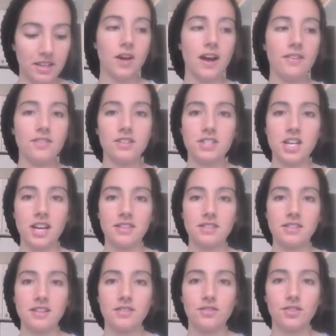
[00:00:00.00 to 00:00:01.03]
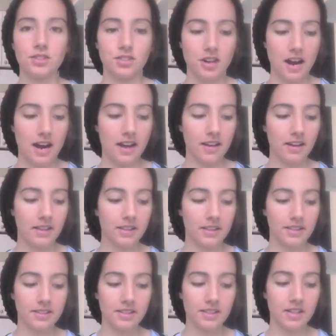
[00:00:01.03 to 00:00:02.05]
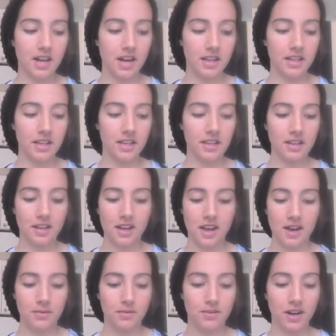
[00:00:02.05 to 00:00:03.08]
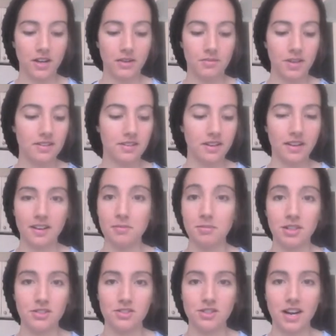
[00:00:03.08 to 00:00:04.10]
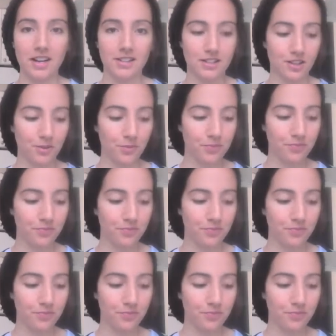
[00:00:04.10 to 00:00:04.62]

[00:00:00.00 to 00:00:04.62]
If you have the chance to ever try linden honey, I would recommend it. I'm going to try too.